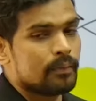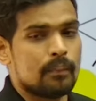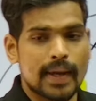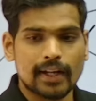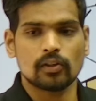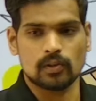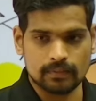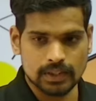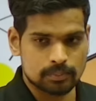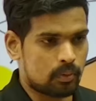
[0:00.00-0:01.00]
Make a note of
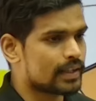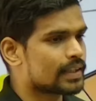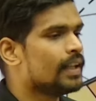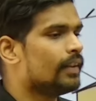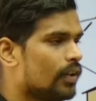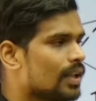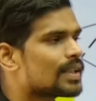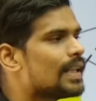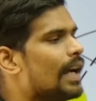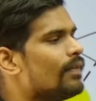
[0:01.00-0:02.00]
these points.
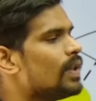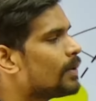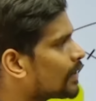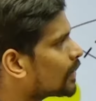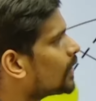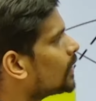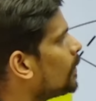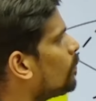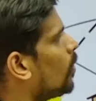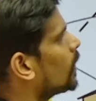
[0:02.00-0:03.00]
Firstly, I will discuss the
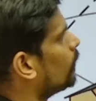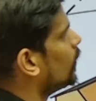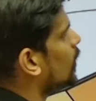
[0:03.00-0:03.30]
points with